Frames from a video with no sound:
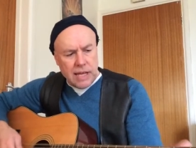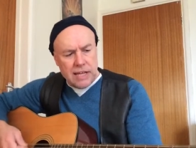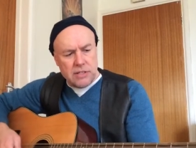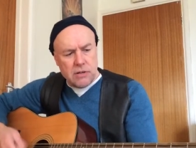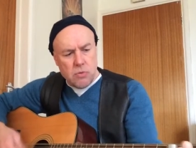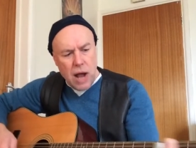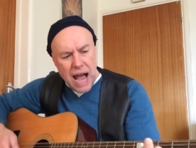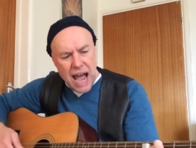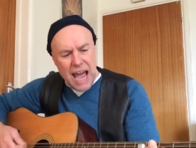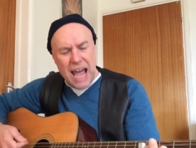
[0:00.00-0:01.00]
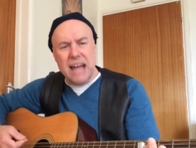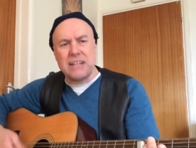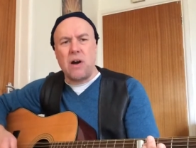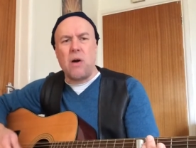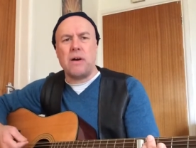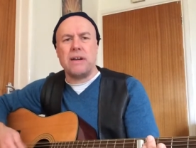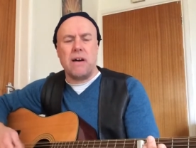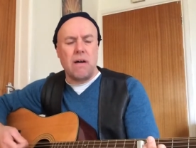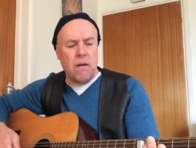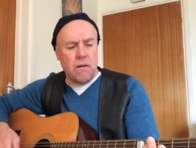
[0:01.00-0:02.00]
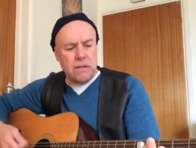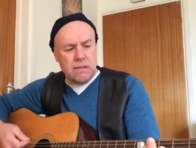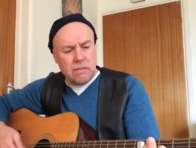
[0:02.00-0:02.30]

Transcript: there's a riot going on